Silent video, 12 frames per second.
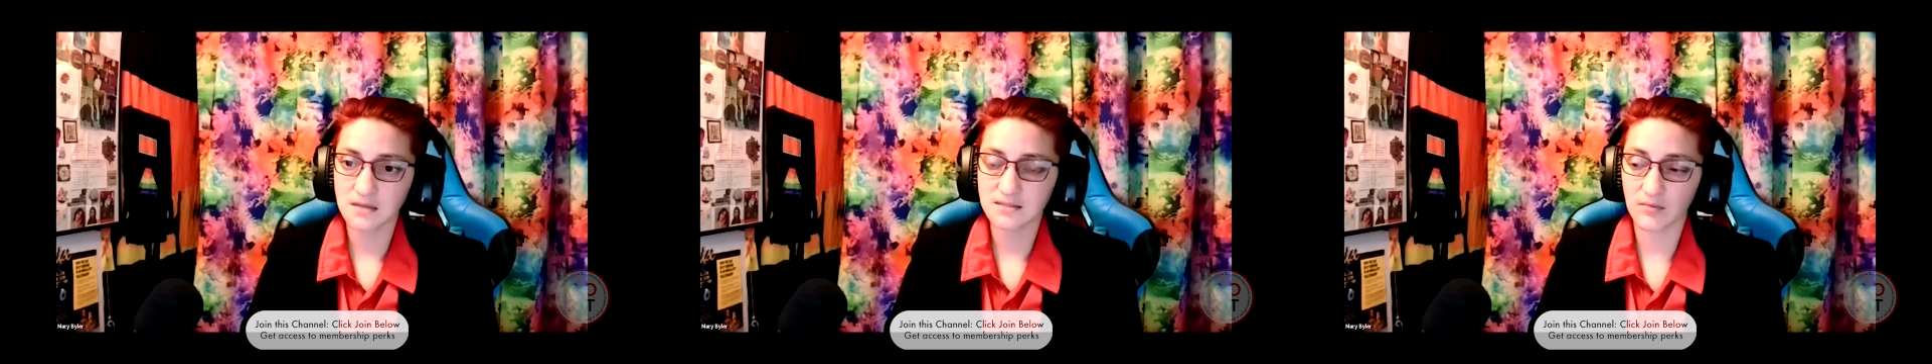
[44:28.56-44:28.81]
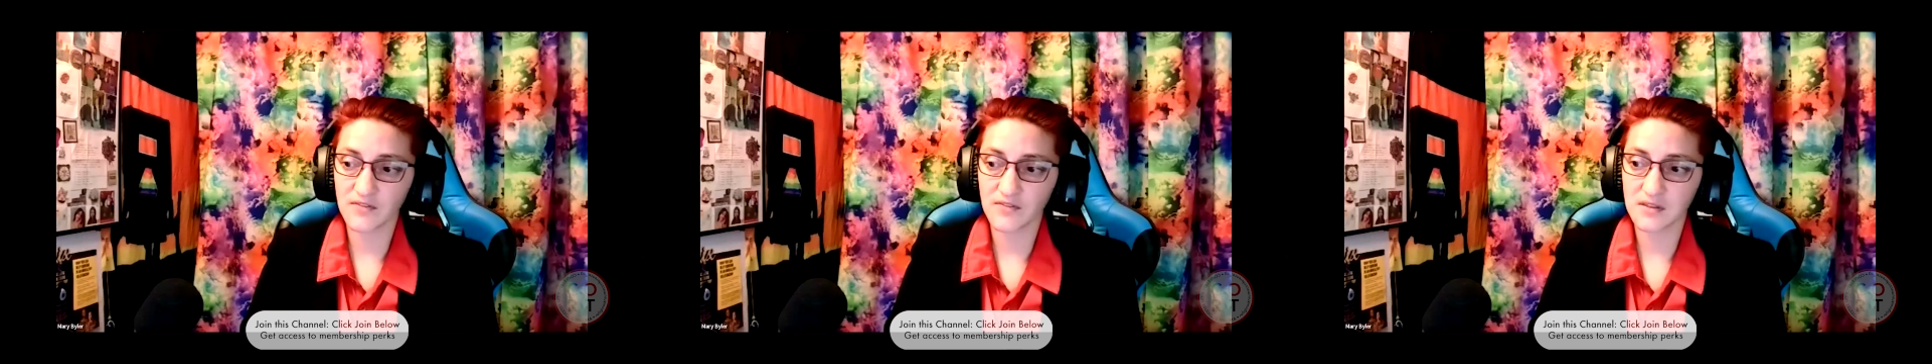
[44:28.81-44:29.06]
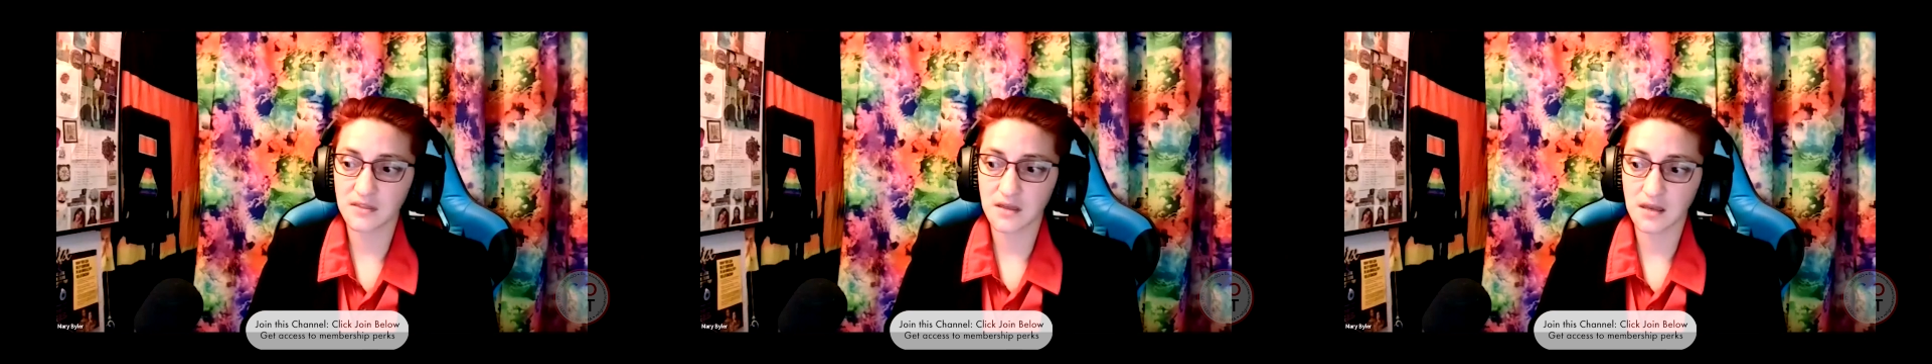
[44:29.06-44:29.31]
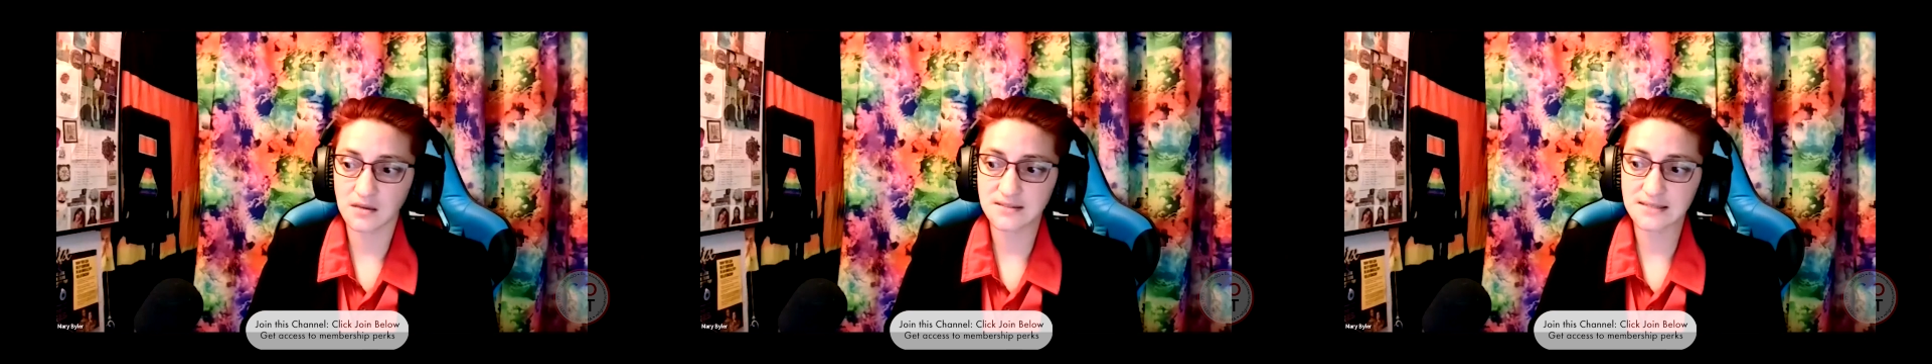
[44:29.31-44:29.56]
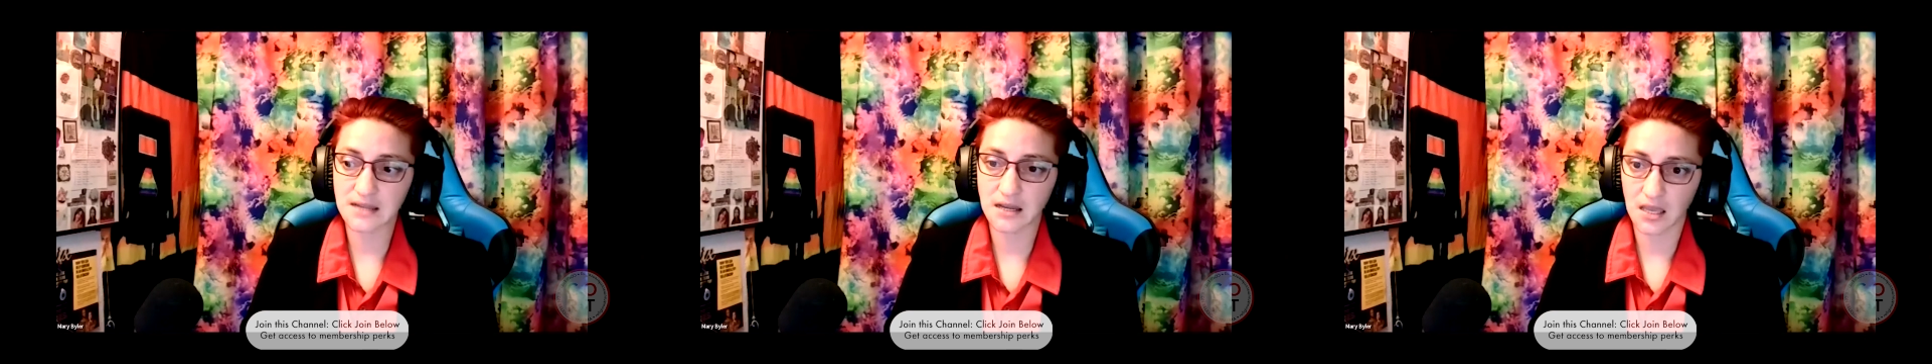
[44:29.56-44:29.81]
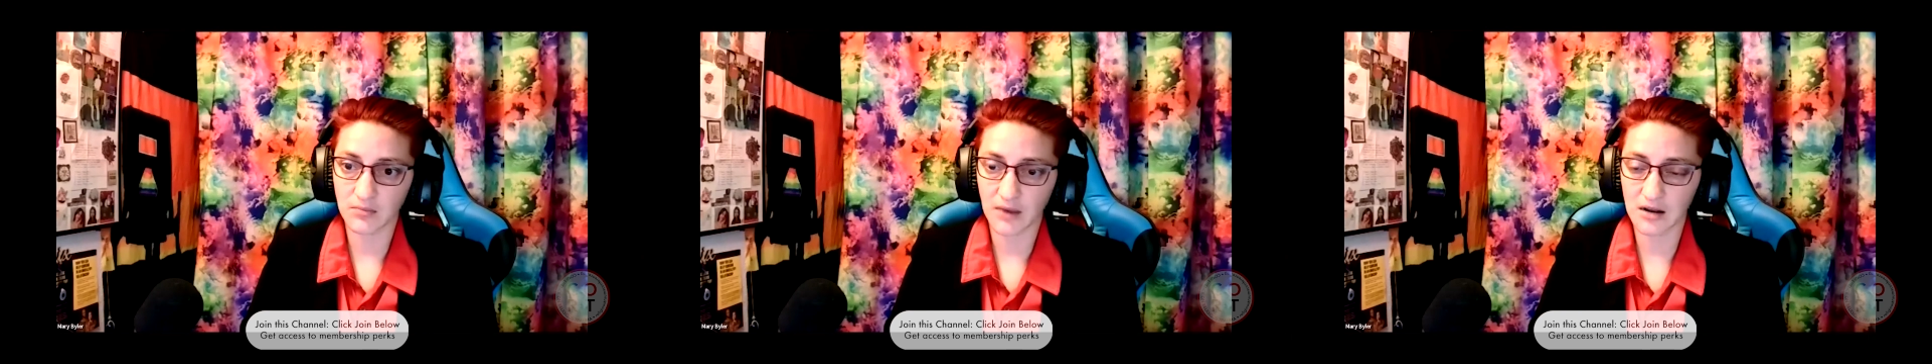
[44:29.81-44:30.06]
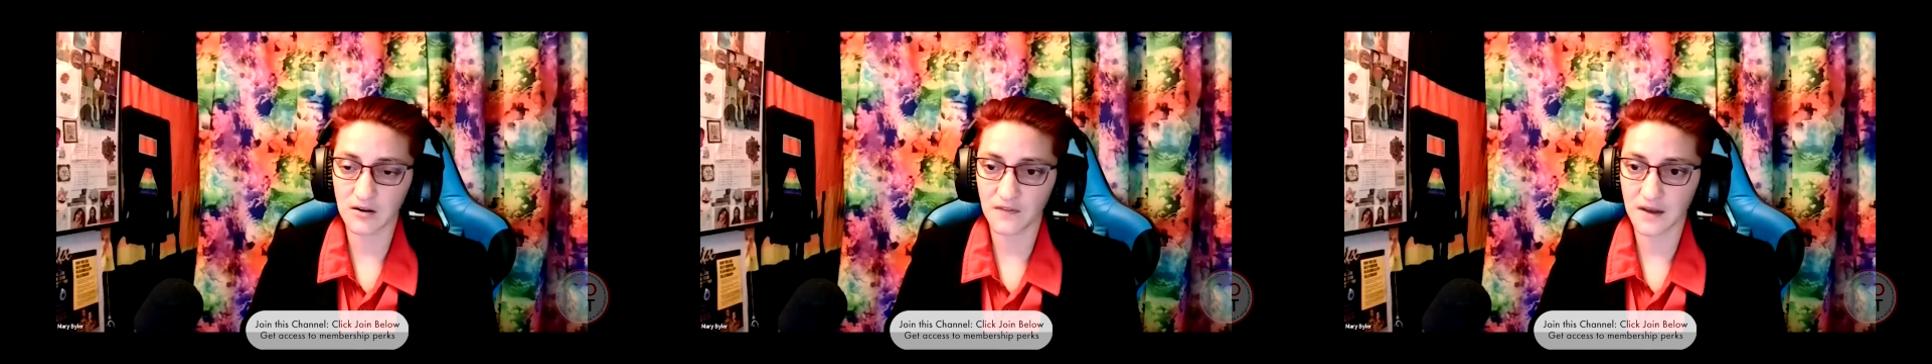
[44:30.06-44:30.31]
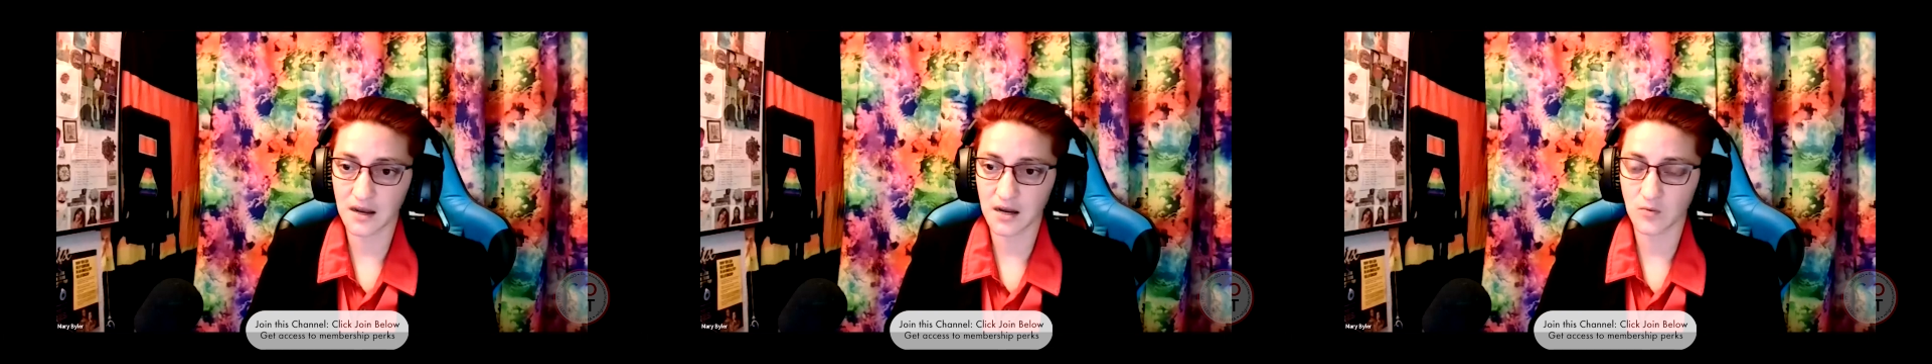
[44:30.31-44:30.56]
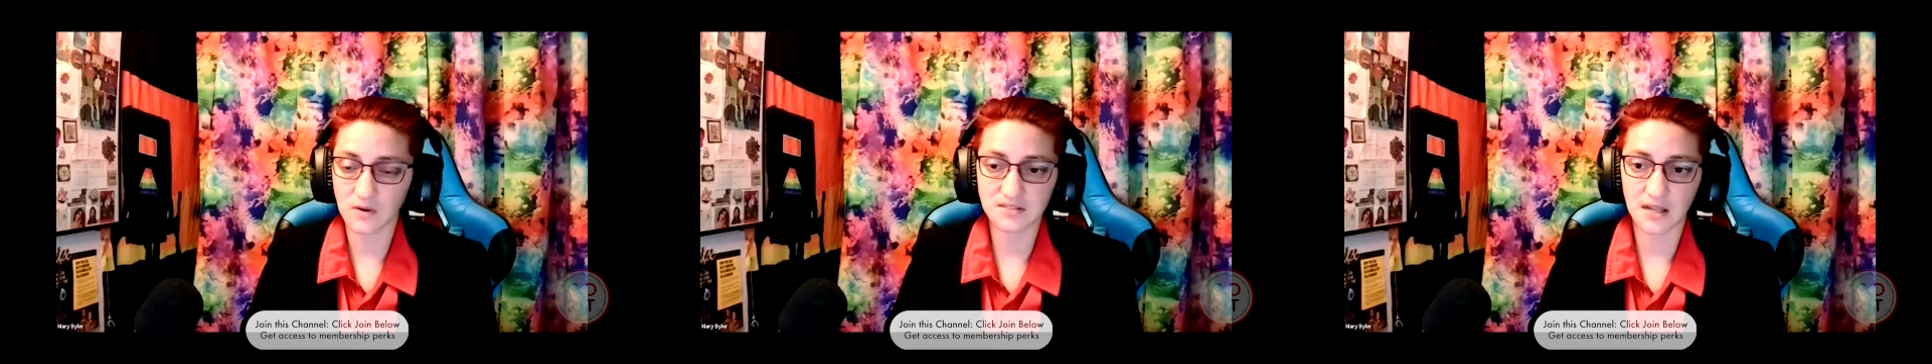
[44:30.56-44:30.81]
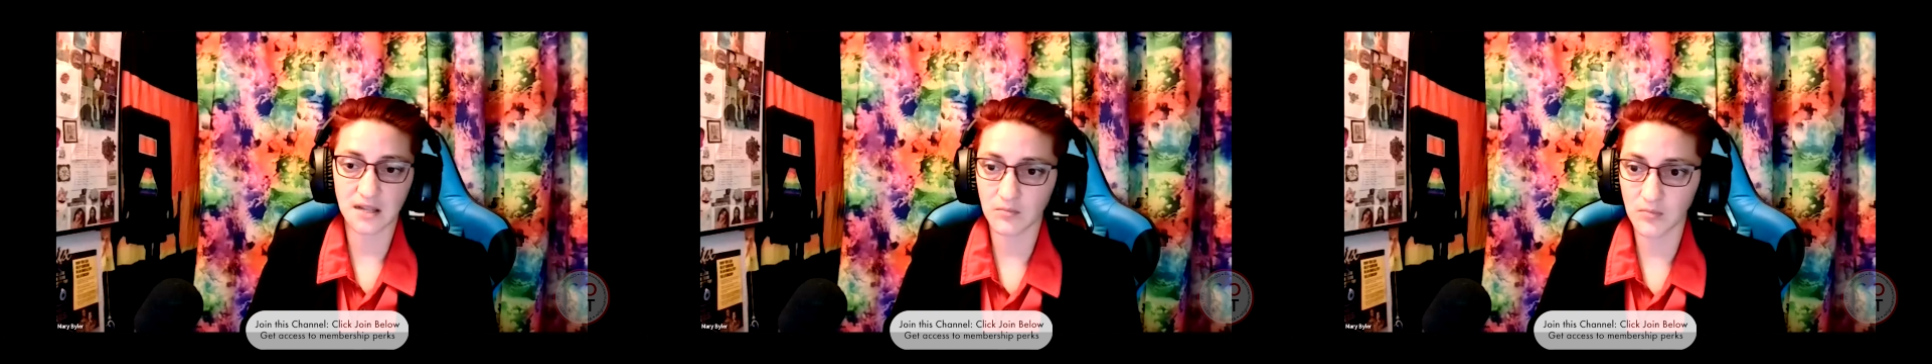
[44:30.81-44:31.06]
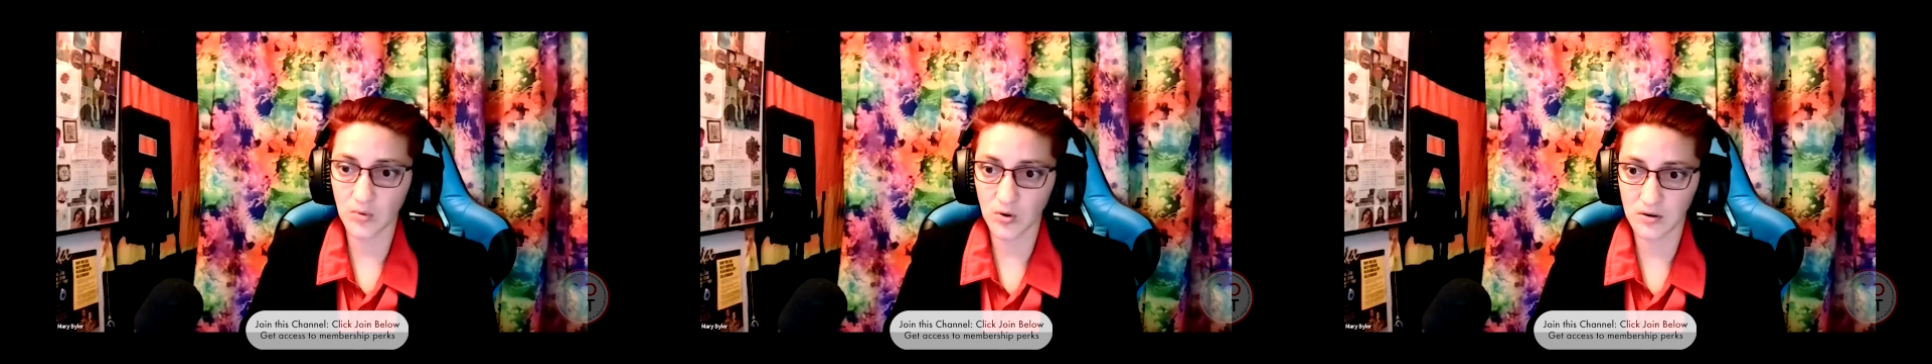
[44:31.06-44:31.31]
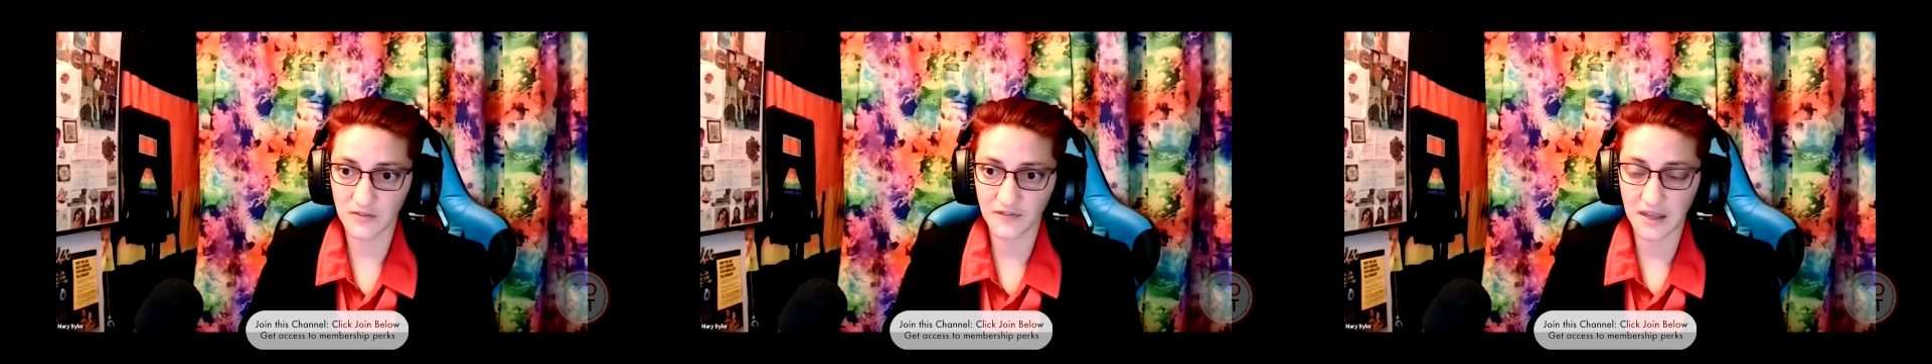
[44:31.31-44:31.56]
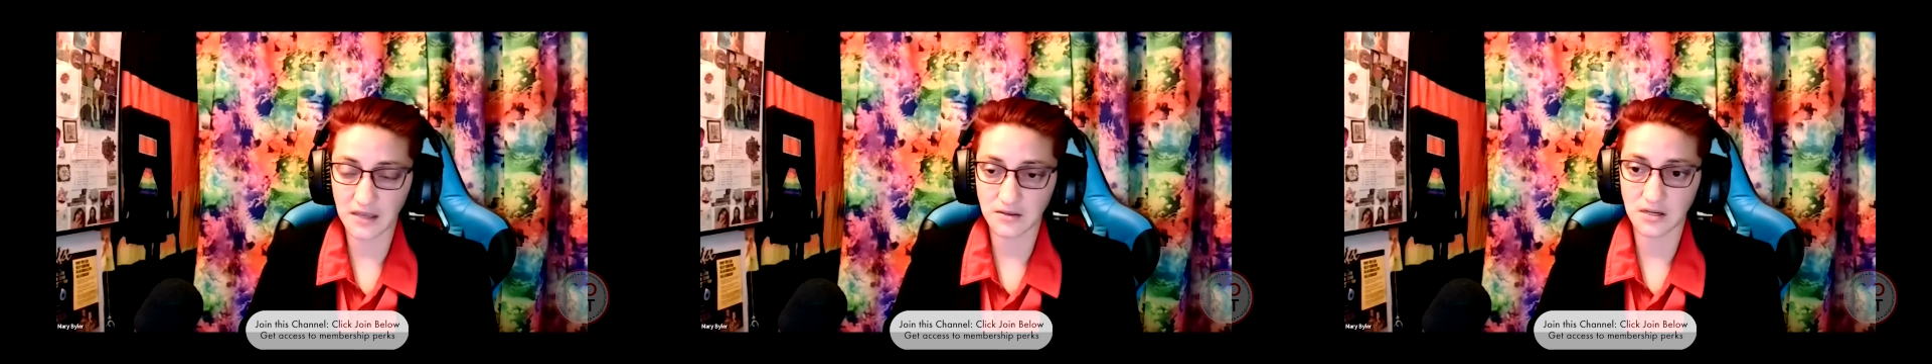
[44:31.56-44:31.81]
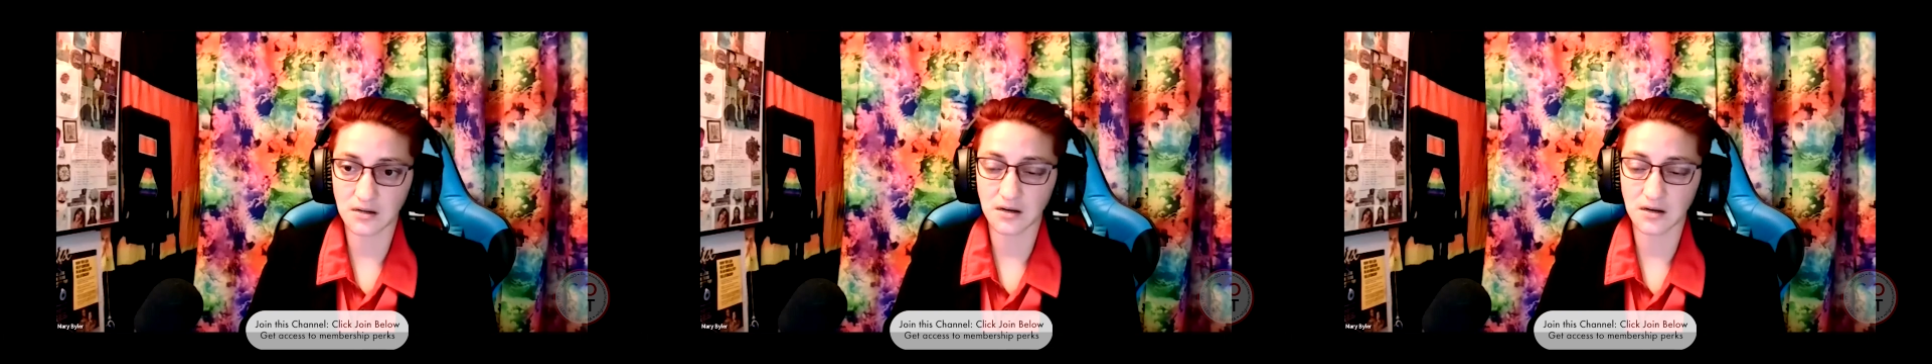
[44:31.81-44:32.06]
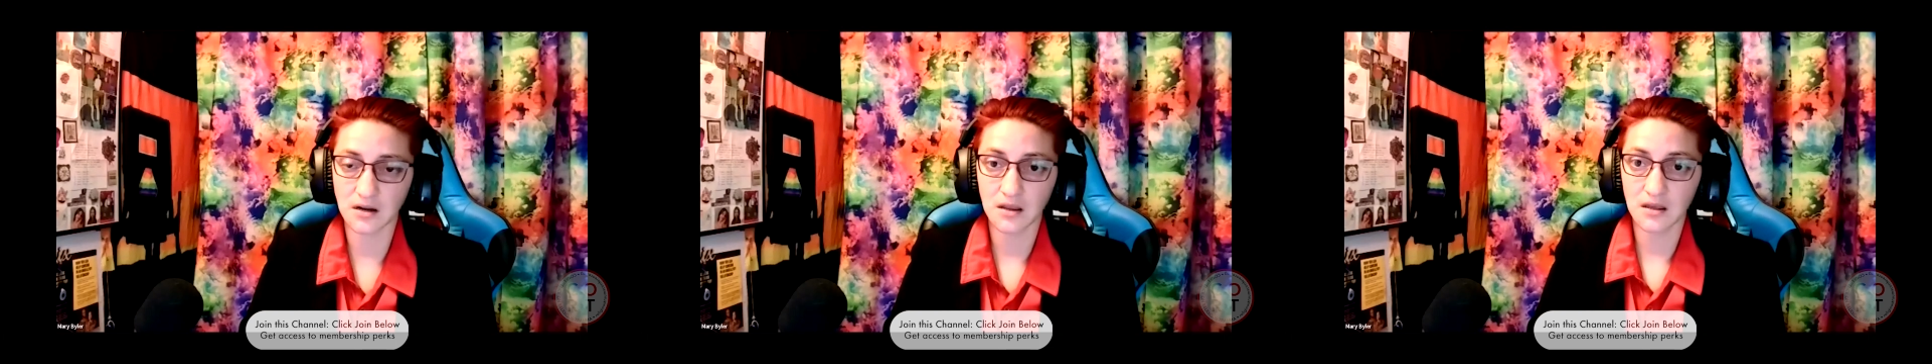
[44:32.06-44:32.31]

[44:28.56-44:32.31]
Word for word: Some of the things that came out of that was like moral failure.